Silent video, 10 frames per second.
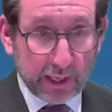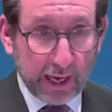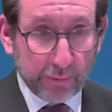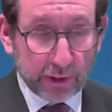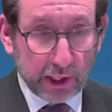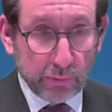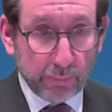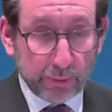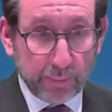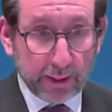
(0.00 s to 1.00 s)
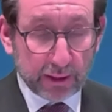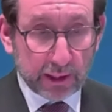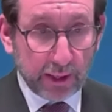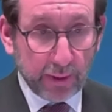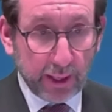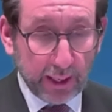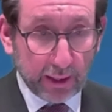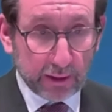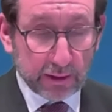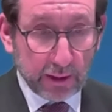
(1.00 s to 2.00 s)
Howard. You were prepared to go
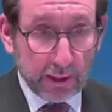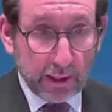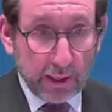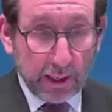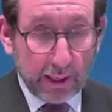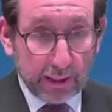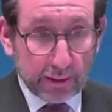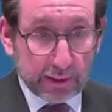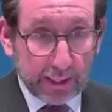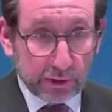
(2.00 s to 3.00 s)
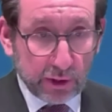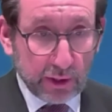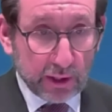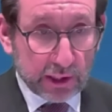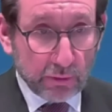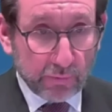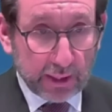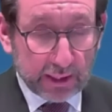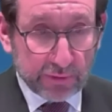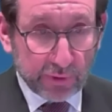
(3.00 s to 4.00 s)
ahead and sanction the issue of a
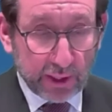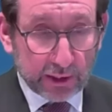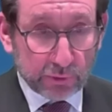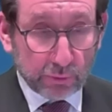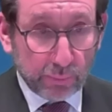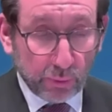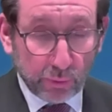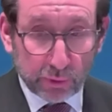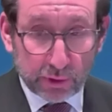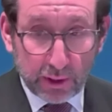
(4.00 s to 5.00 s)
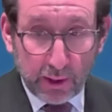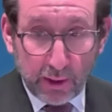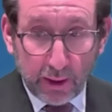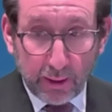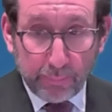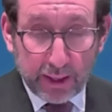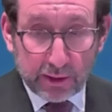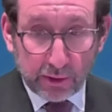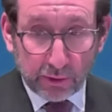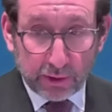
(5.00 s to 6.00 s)
classification report based
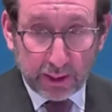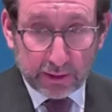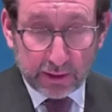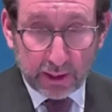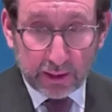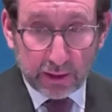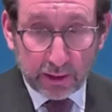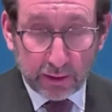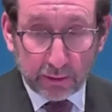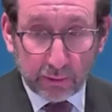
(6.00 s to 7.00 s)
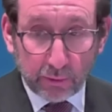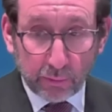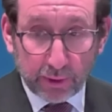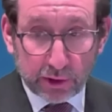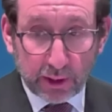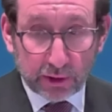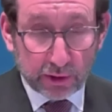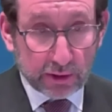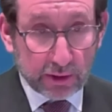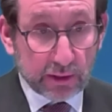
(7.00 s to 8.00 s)
on test data which, such
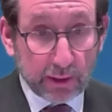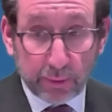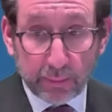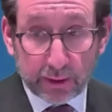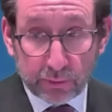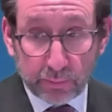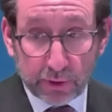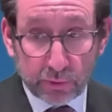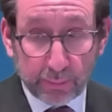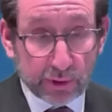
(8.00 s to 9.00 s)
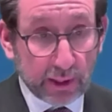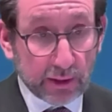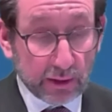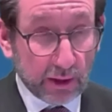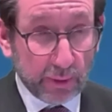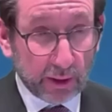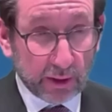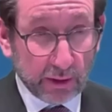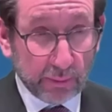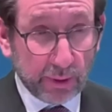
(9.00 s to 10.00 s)
as this, had been misrepresented in the market
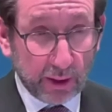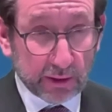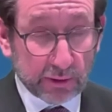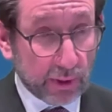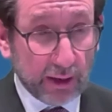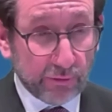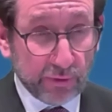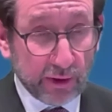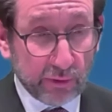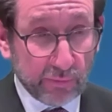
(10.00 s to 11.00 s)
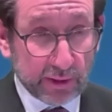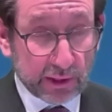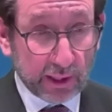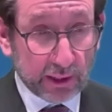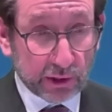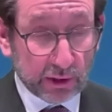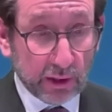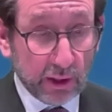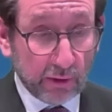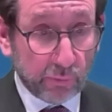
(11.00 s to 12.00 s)
in the past, without further investigation
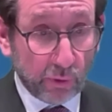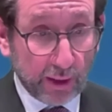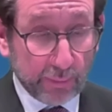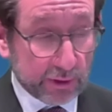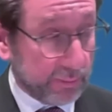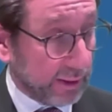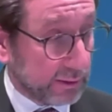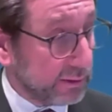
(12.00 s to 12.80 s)
of what that was about?